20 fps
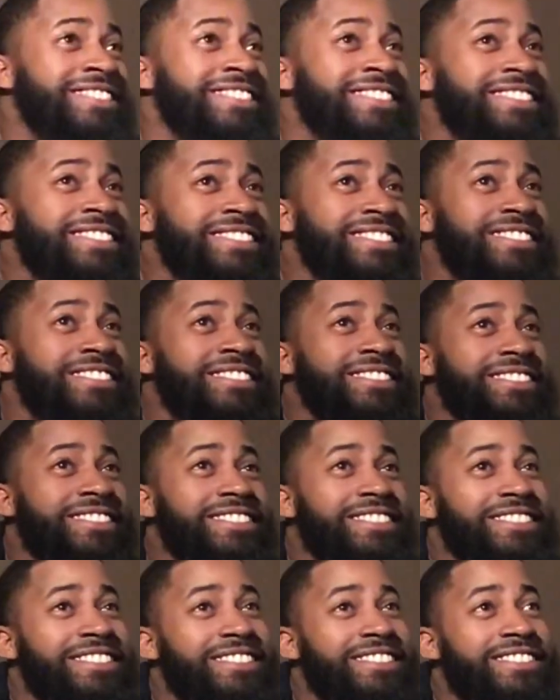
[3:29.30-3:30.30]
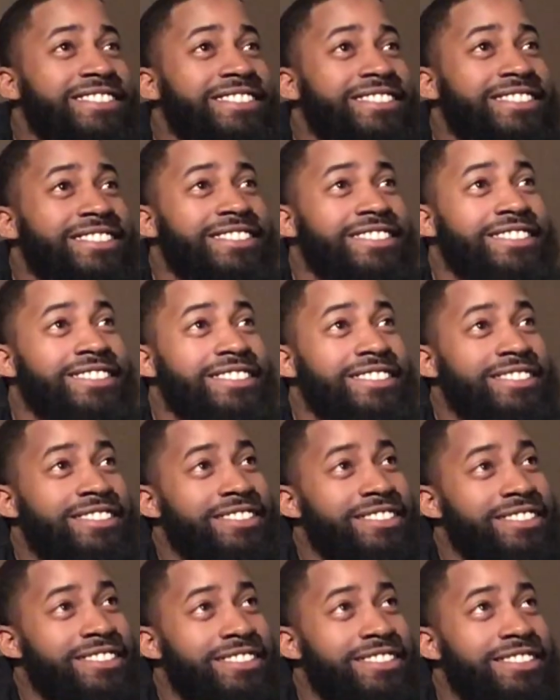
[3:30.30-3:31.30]

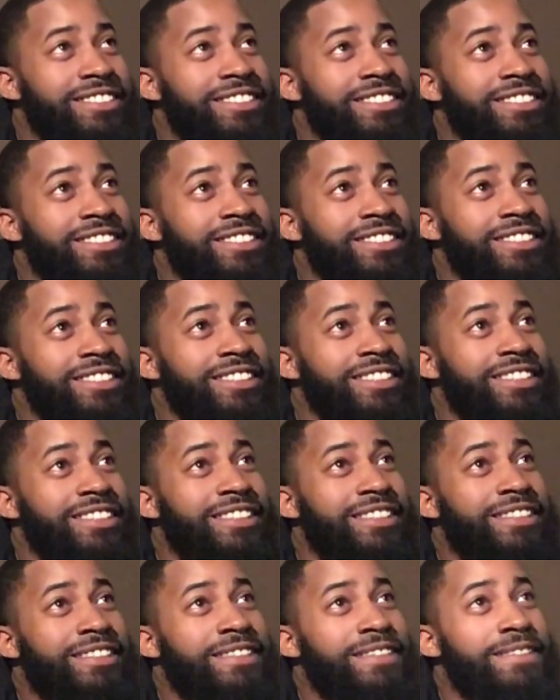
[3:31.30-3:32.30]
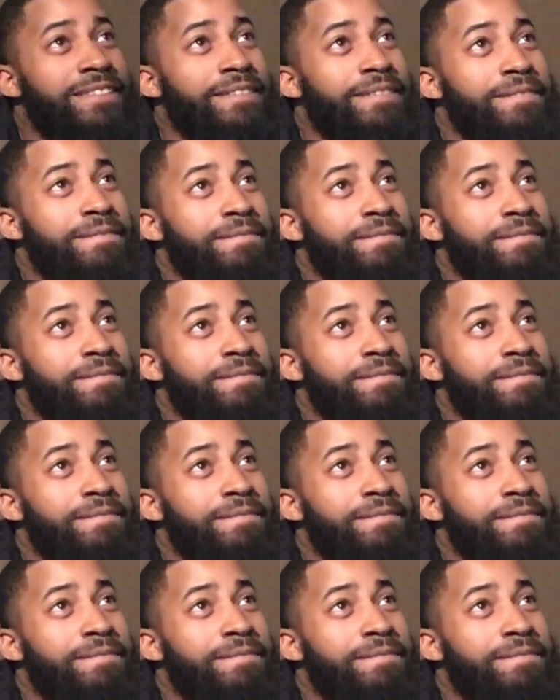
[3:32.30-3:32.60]
No words are spoken by the person on screen.